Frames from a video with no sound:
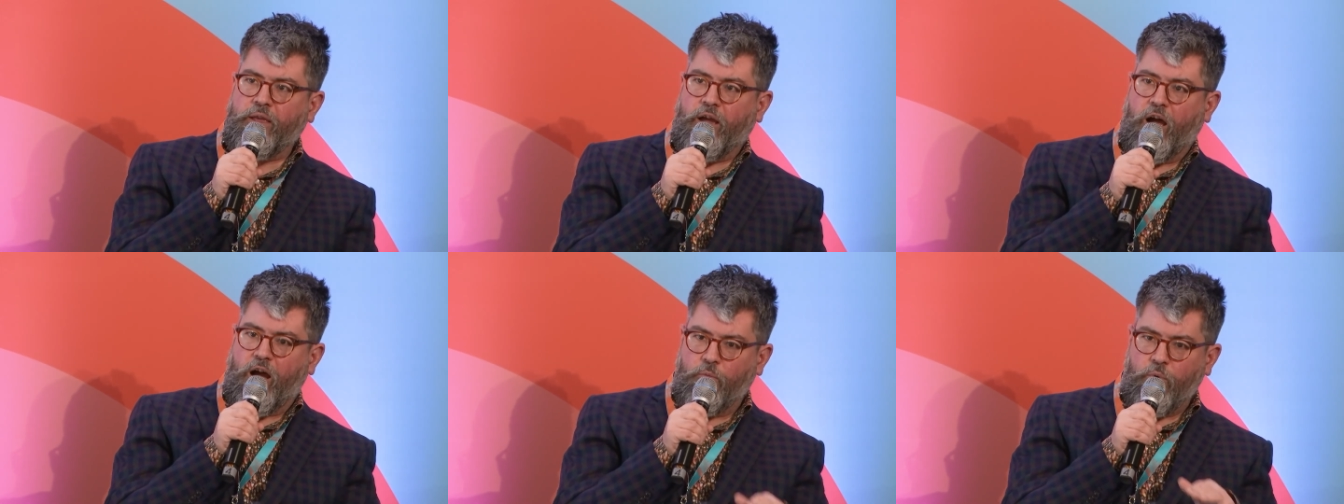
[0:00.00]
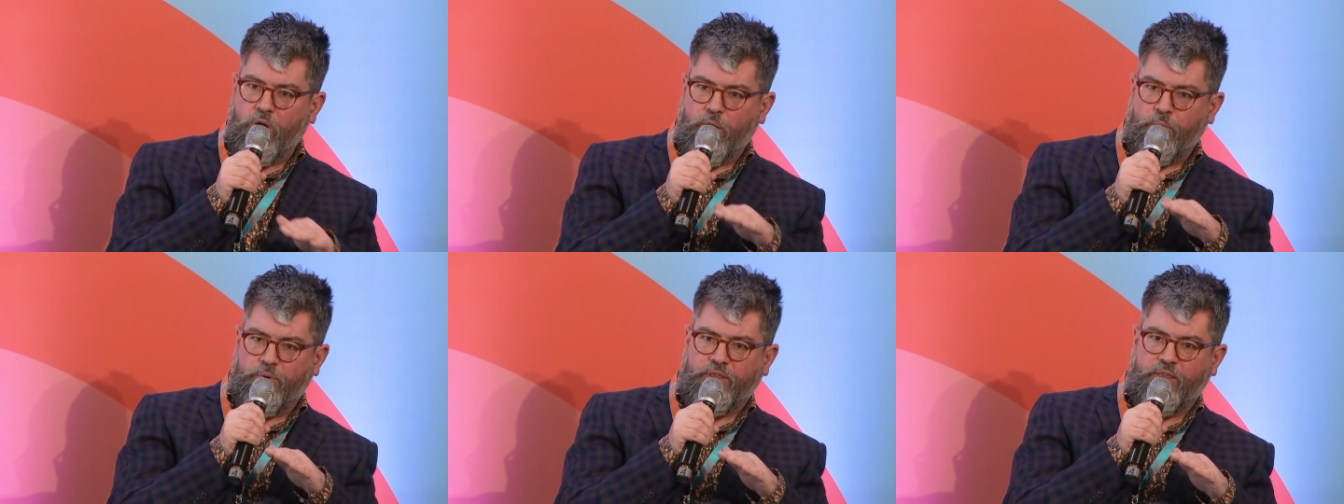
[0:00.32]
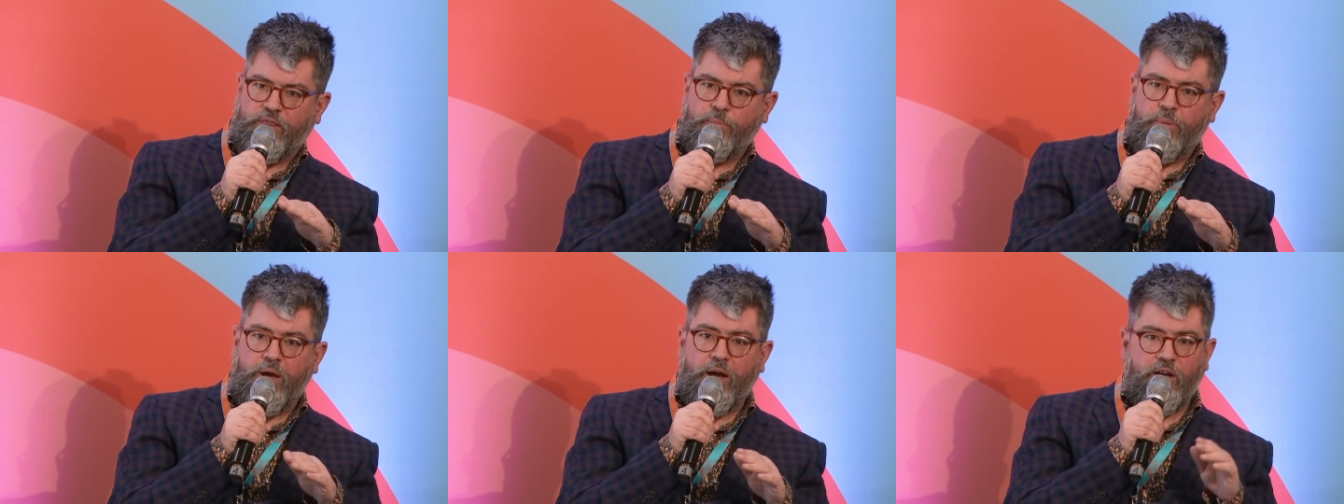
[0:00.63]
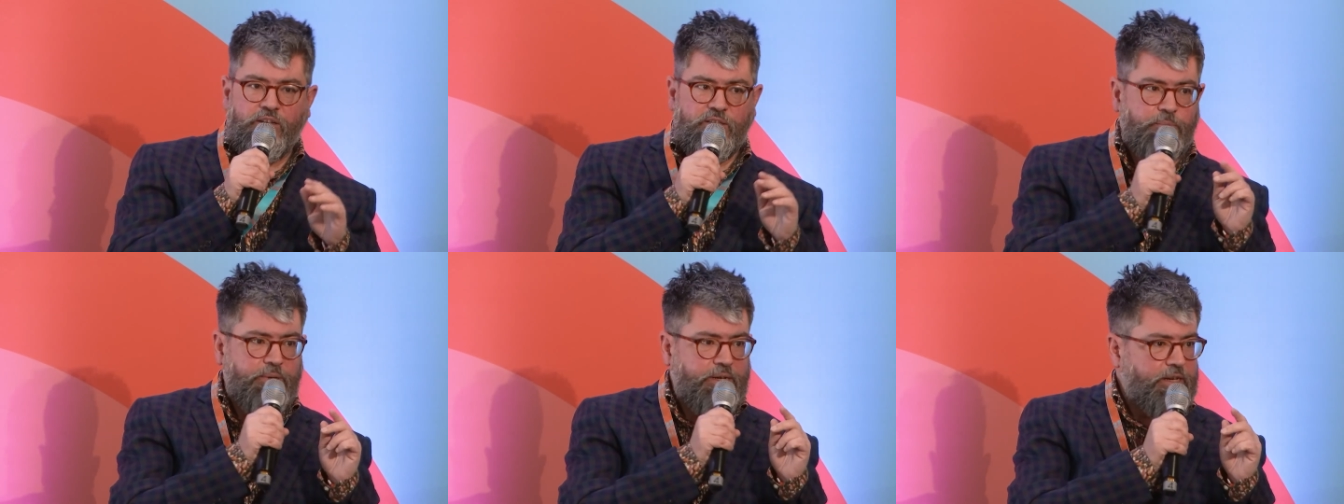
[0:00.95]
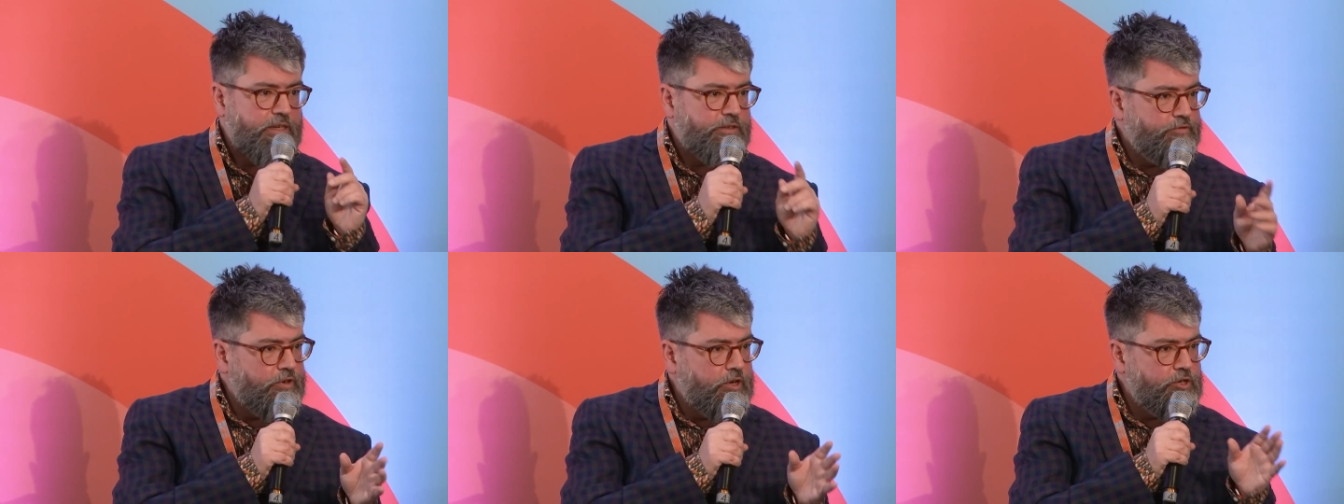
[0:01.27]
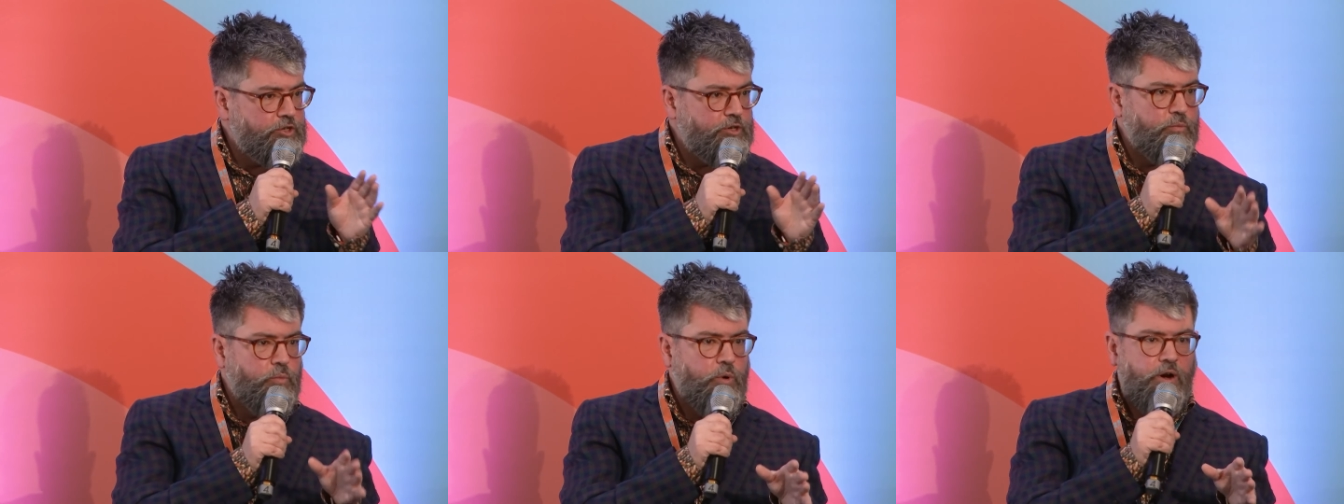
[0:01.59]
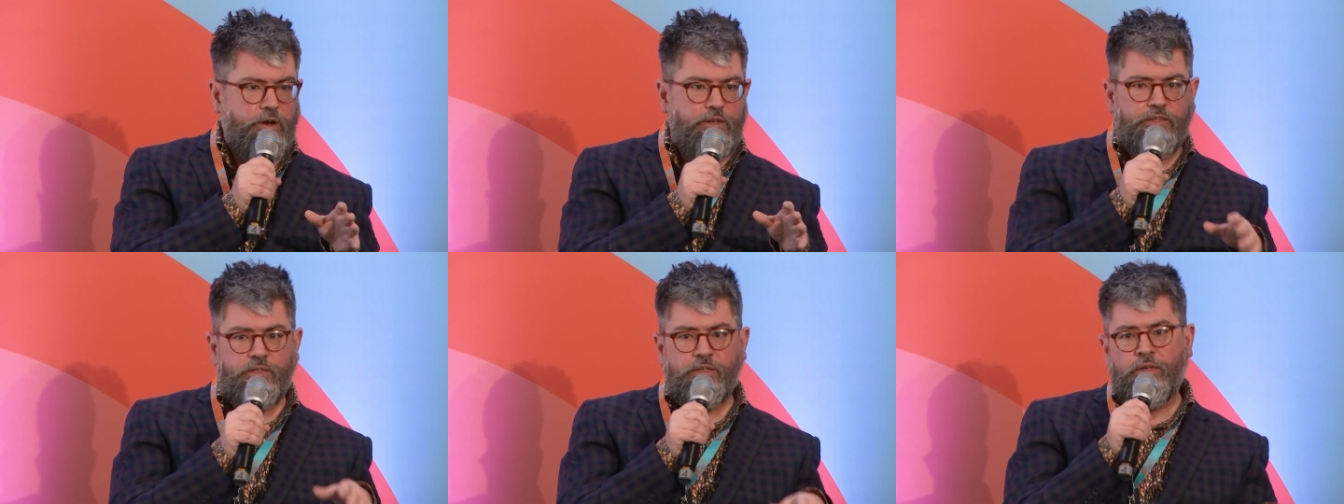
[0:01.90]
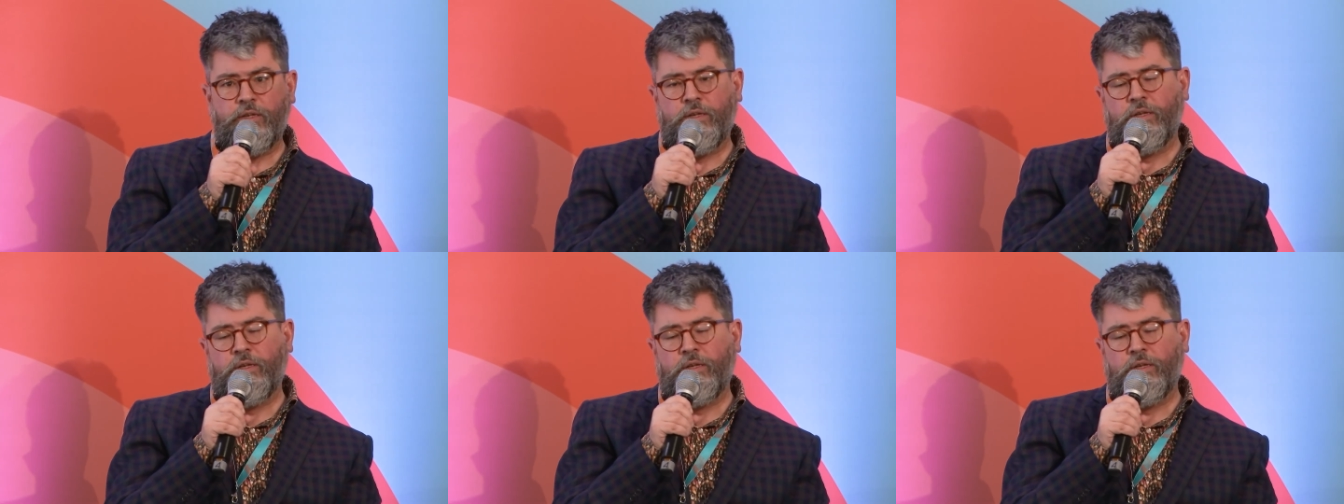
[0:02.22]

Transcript: I worked with in the past, because Virgin Wines